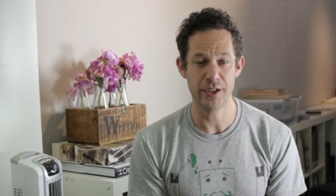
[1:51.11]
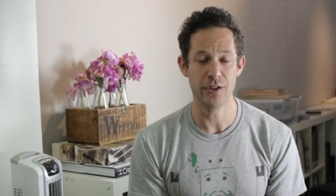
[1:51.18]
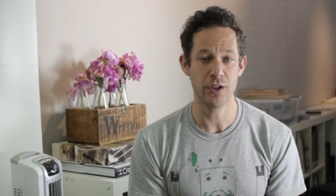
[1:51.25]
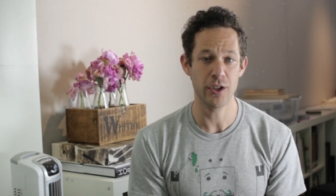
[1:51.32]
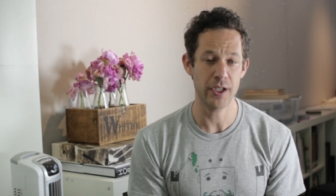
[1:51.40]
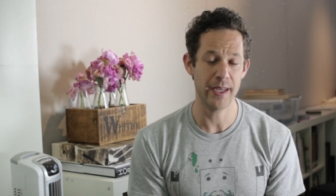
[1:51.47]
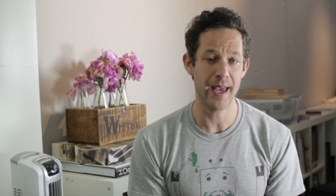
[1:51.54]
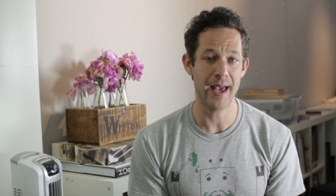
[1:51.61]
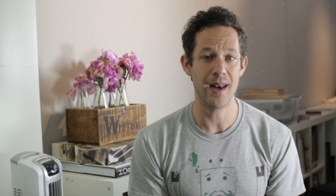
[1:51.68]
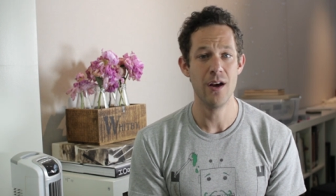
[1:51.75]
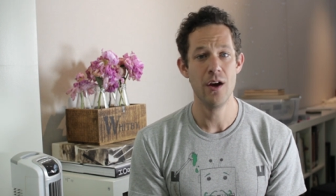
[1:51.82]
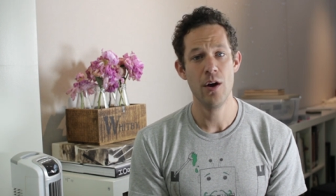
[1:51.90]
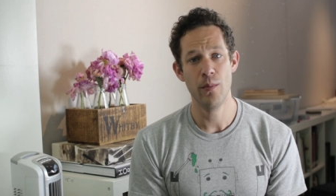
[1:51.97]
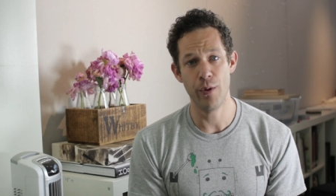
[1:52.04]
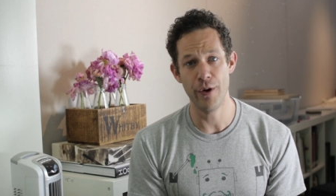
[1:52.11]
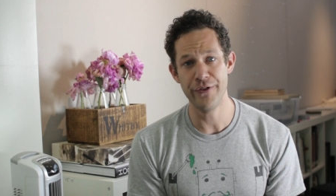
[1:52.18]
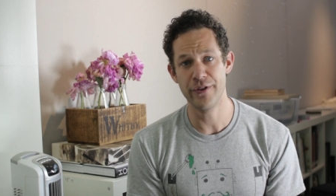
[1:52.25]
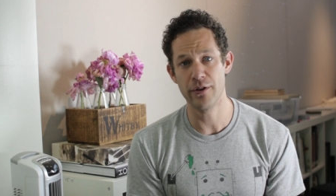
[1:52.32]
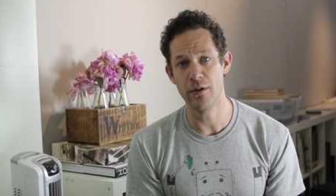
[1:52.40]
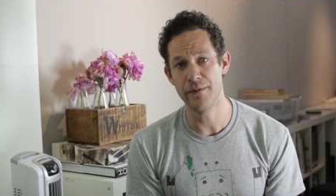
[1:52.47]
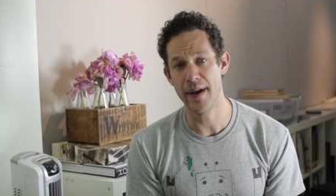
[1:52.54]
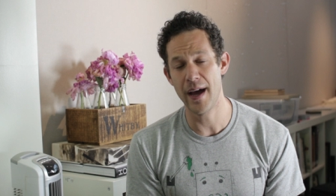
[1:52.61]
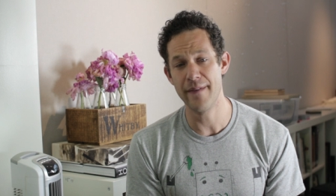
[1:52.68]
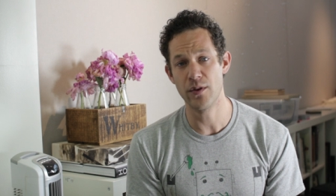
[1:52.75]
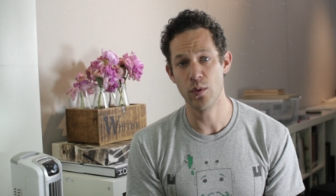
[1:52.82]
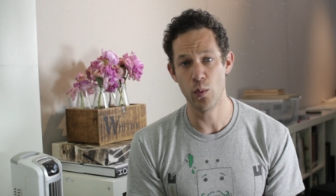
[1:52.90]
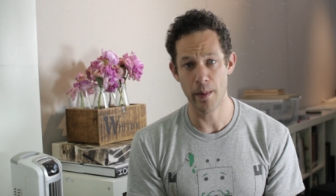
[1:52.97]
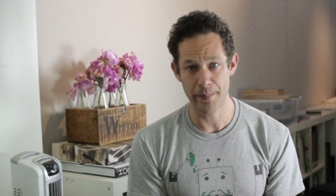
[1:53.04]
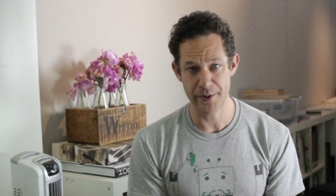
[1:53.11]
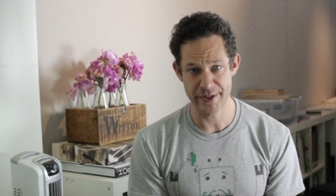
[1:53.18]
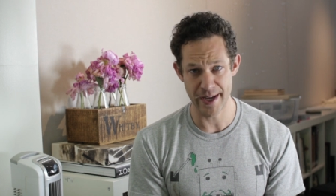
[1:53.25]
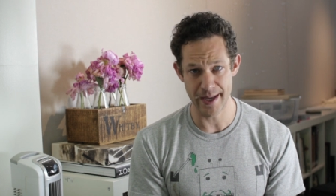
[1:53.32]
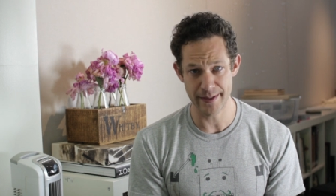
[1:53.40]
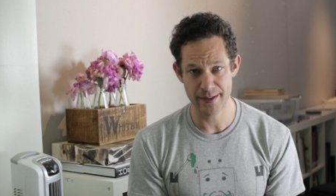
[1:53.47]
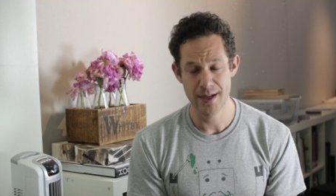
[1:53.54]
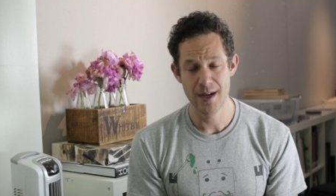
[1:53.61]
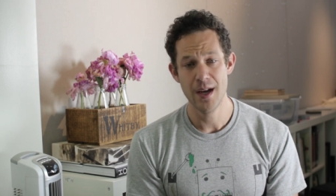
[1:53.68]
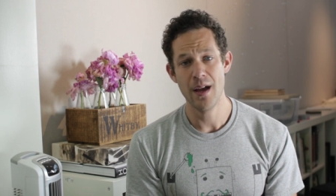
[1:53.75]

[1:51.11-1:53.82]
you're looking at 0.05 to 1%.